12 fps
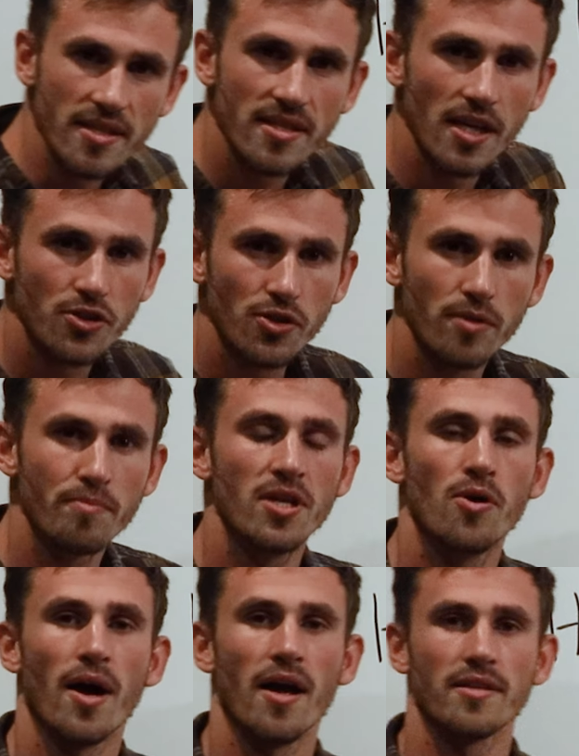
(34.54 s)
essential
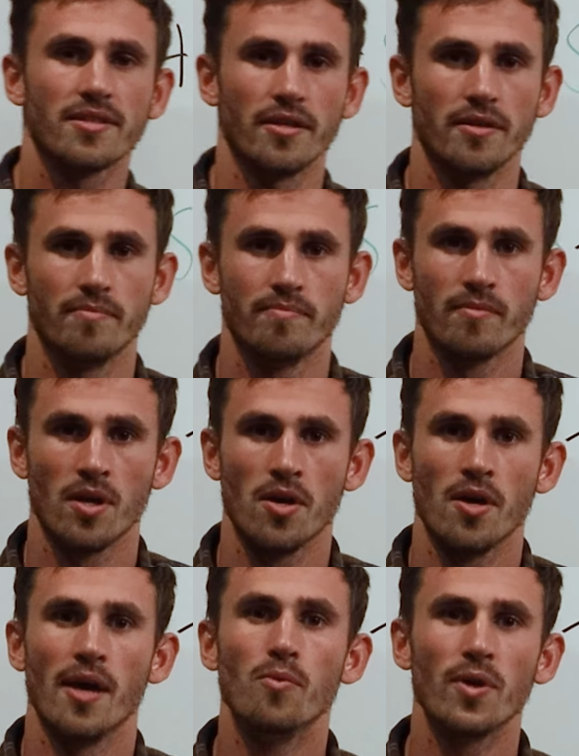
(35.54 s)
amino acid,
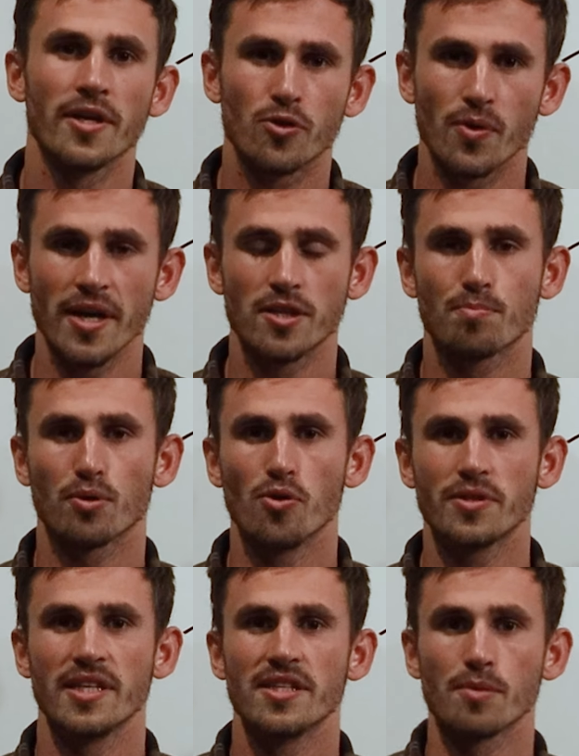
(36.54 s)
and when it creates
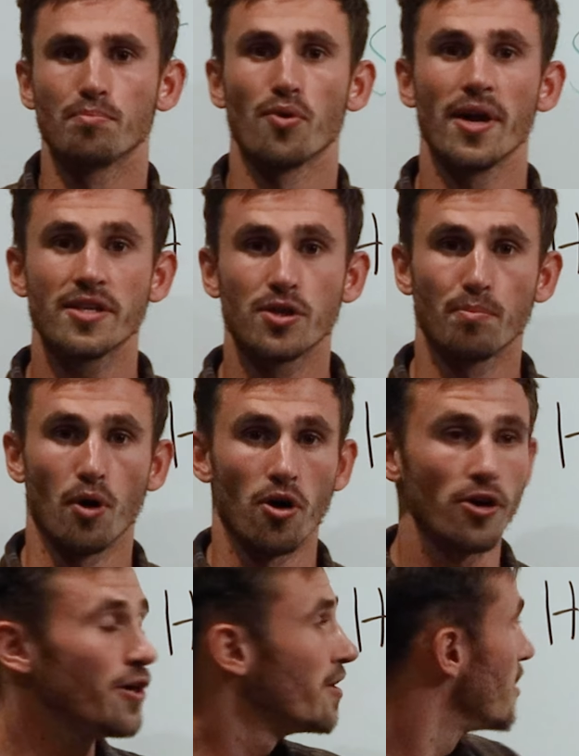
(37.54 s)
proteins, it breaks
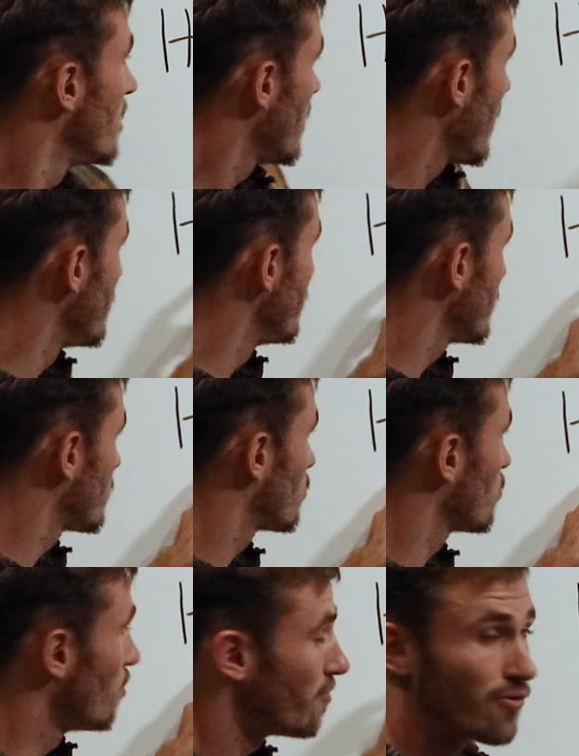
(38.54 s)
apart, and this
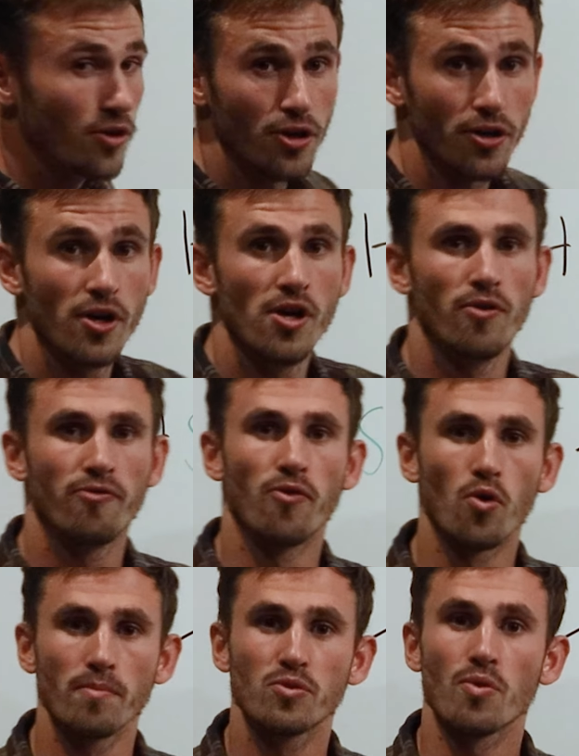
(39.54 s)
sulfur
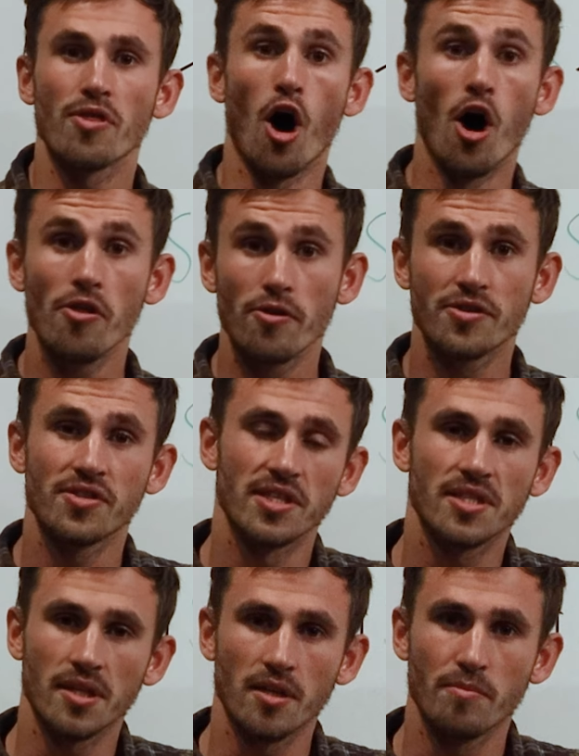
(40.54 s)
forms with other
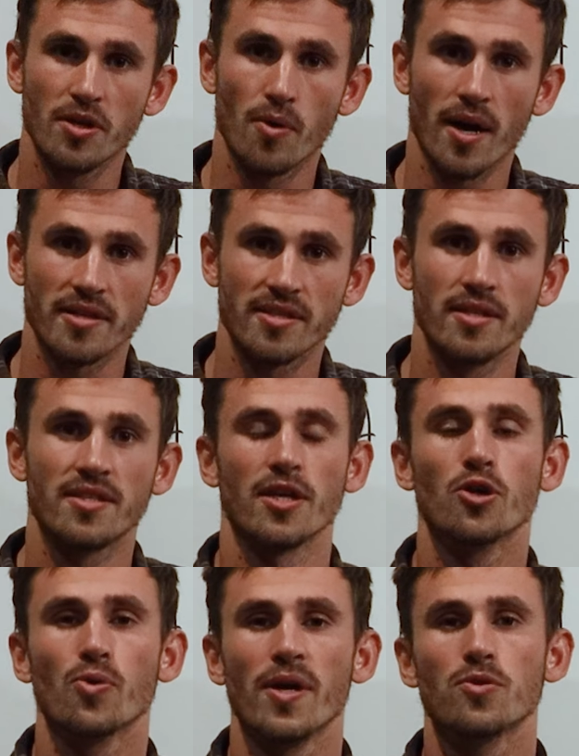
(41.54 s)
cysteine amino acids
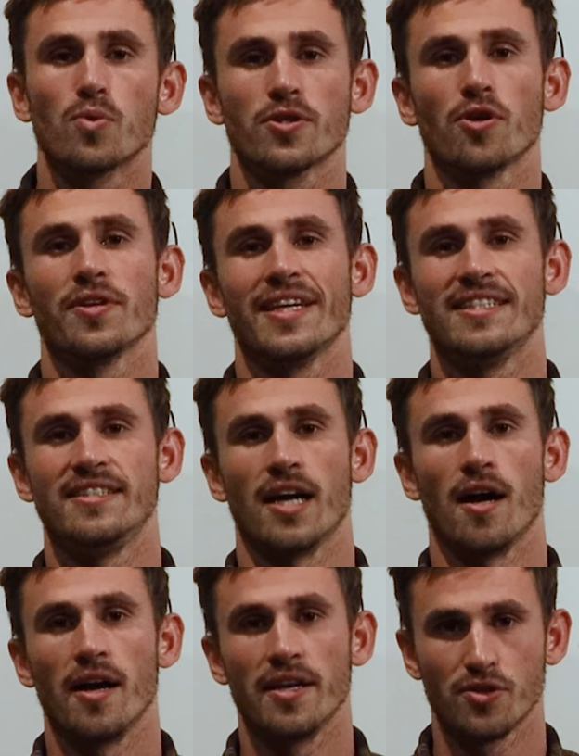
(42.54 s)
and creates what's called a
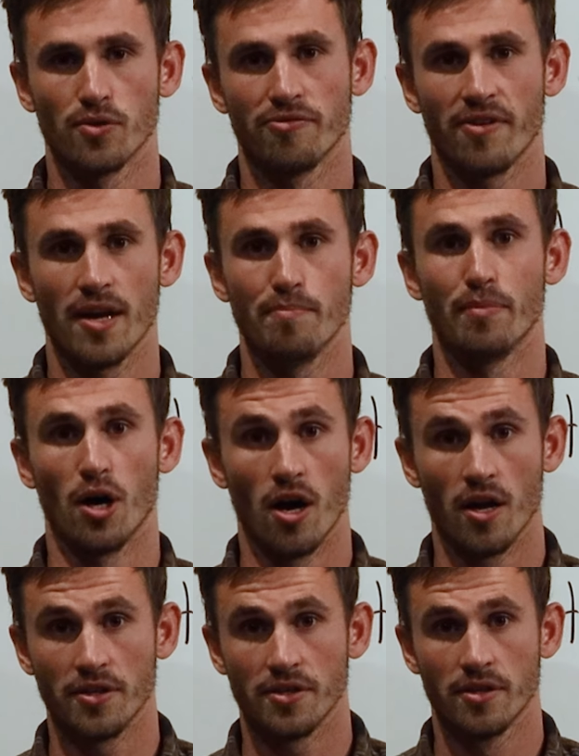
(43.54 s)
disulfide
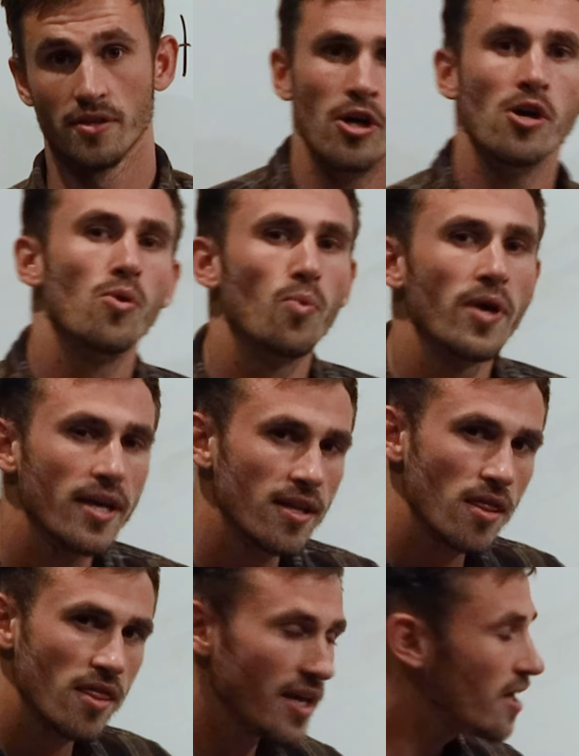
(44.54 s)
bond. We
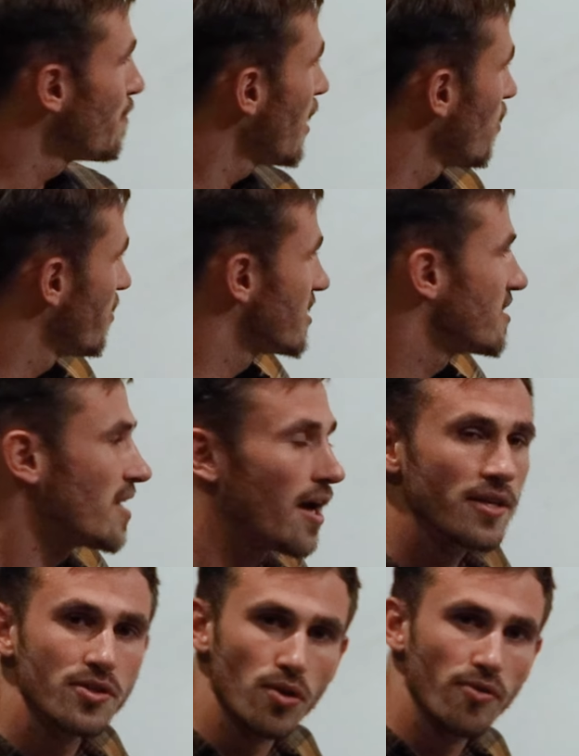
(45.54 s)
can think about this
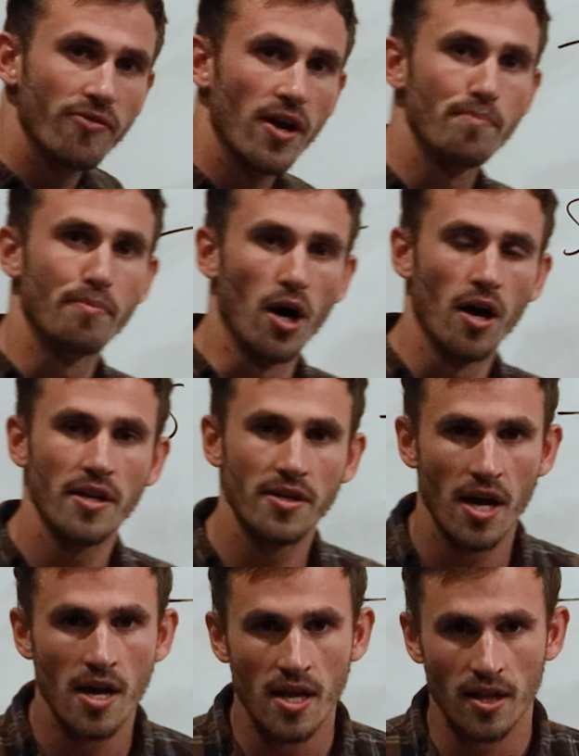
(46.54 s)
disulfide
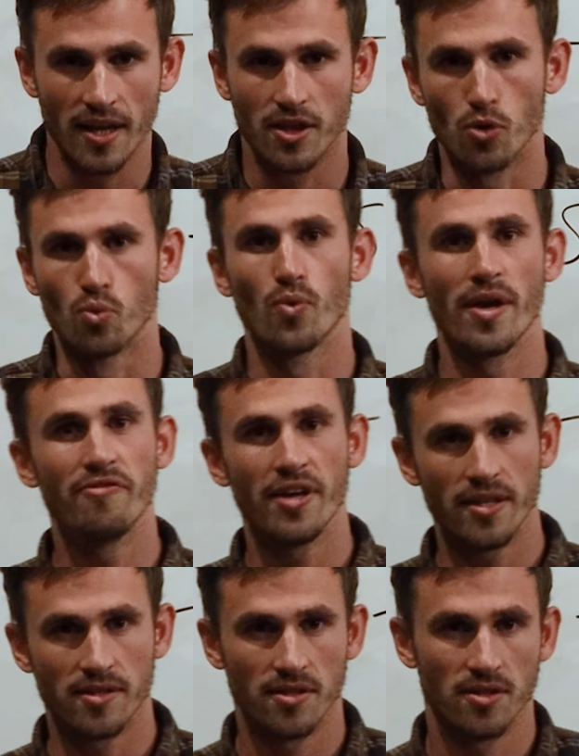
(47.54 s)
bond like the
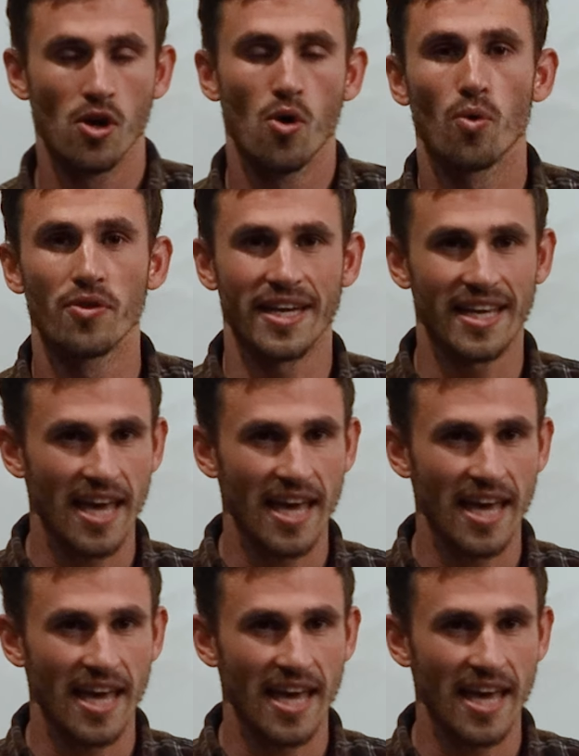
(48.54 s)
rivets or the